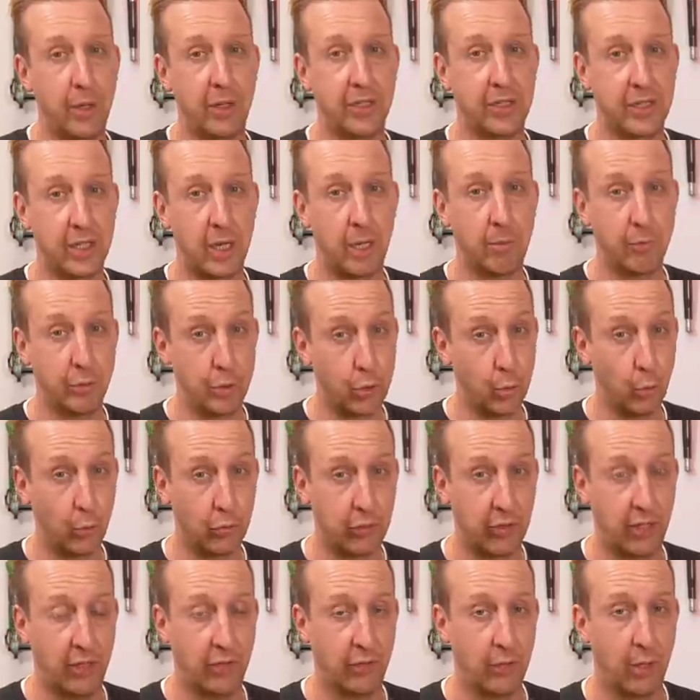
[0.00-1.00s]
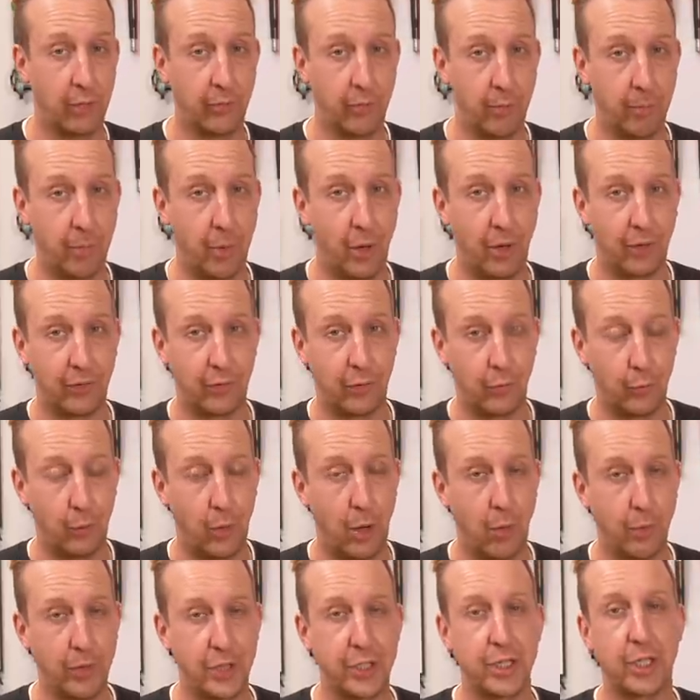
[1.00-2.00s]
bikes come shorter in terms of bikes as
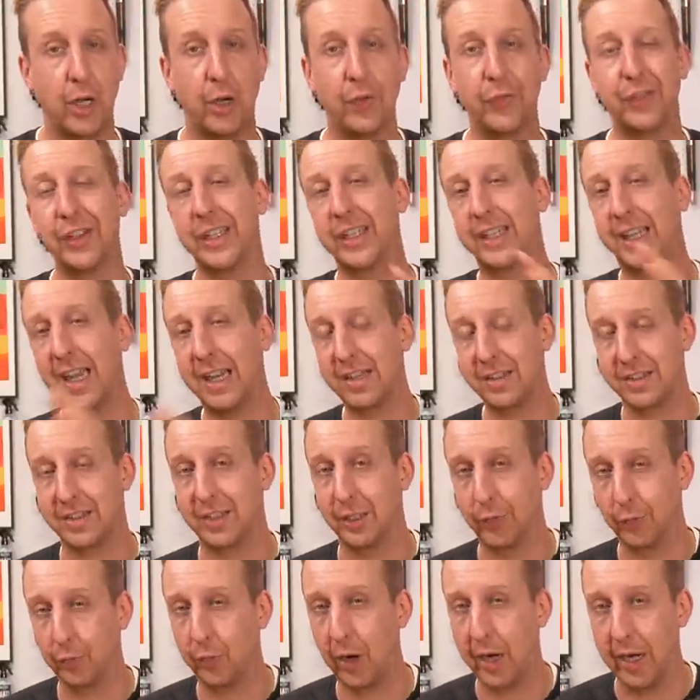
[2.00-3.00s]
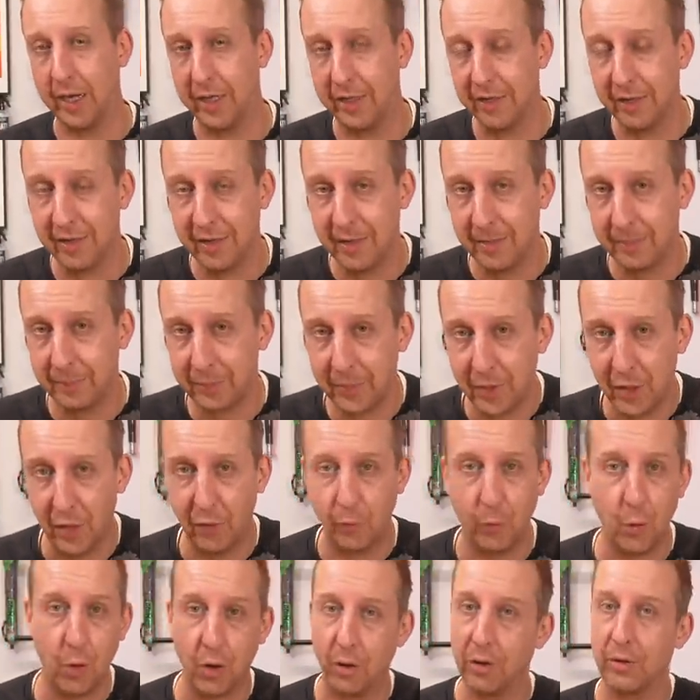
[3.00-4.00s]
well, which goes against the grain
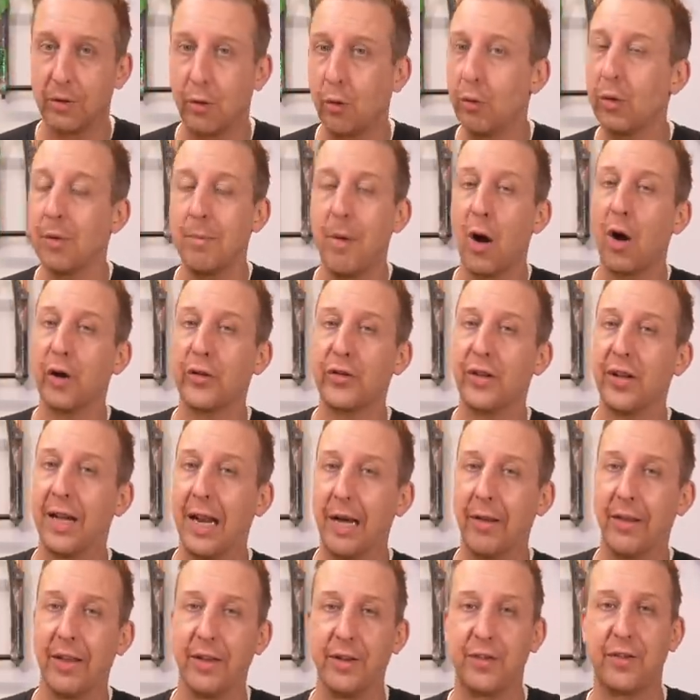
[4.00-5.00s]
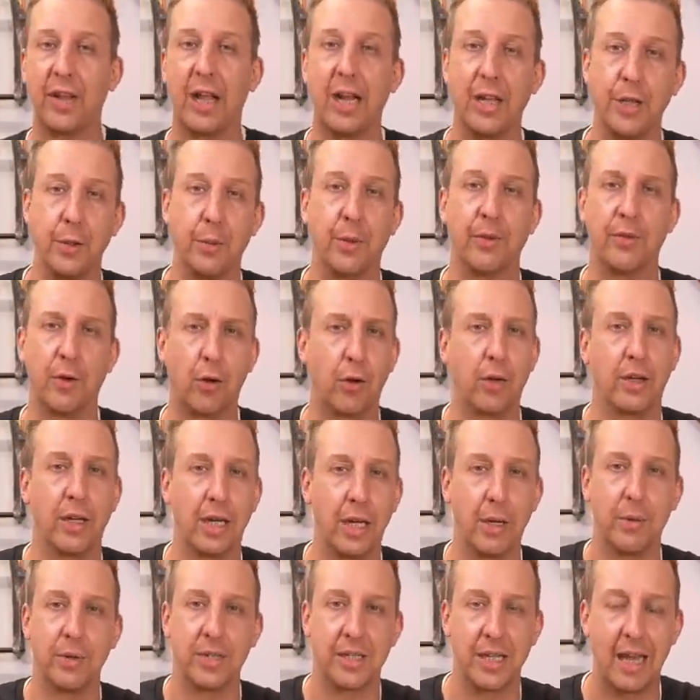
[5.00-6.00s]
of what all the marketing out there is telling you with longer,
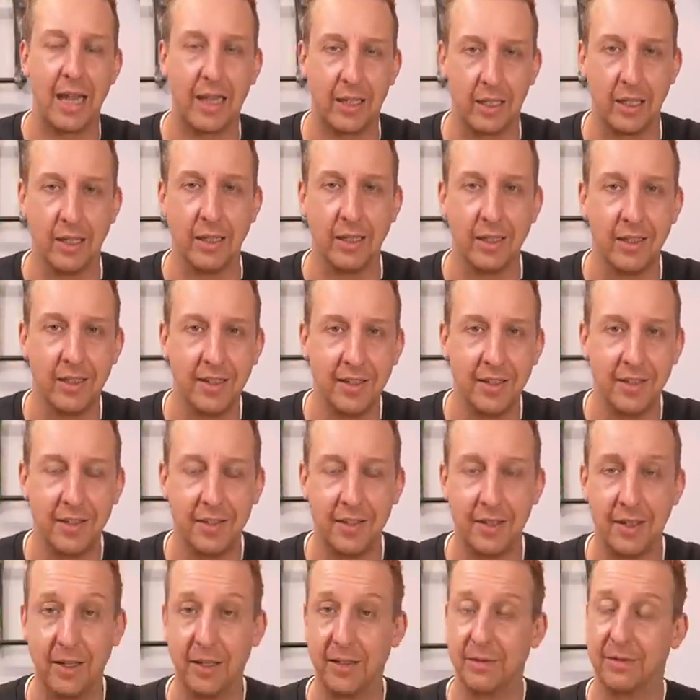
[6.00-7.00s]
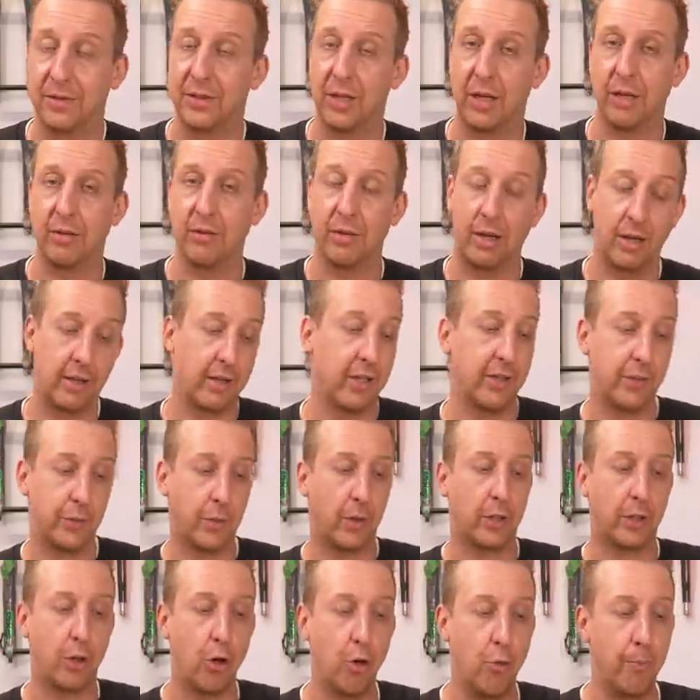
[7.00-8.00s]
lower slacker. Uh, so I think it's
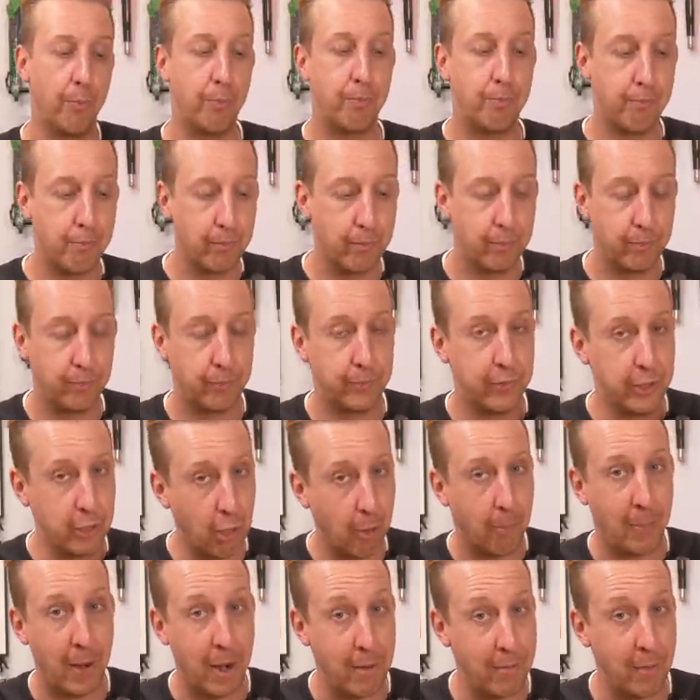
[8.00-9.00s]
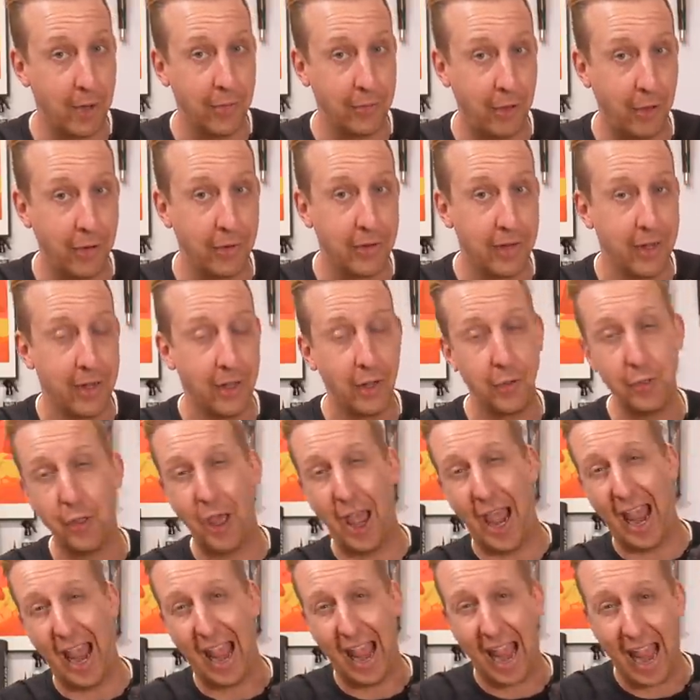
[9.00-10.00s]
quite cool. You've got to bear in mind though,
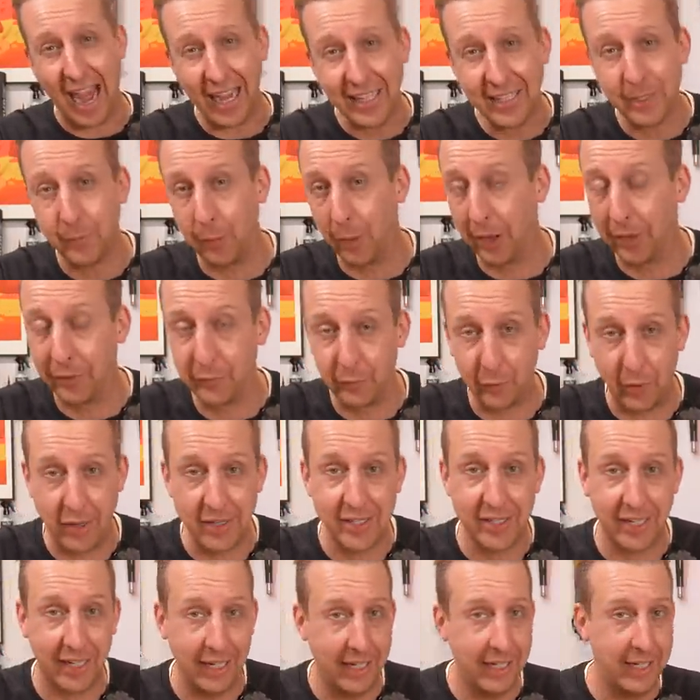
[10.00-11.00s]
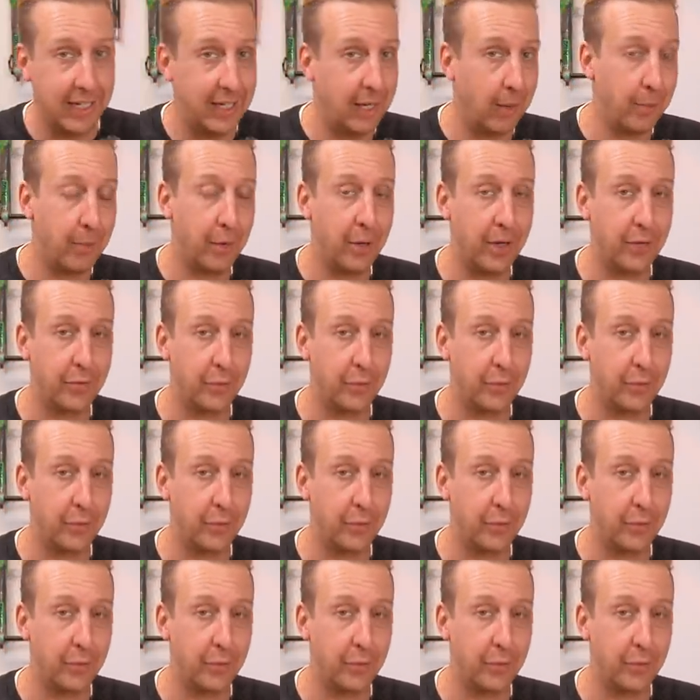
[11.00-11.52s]
that anyone racing an E W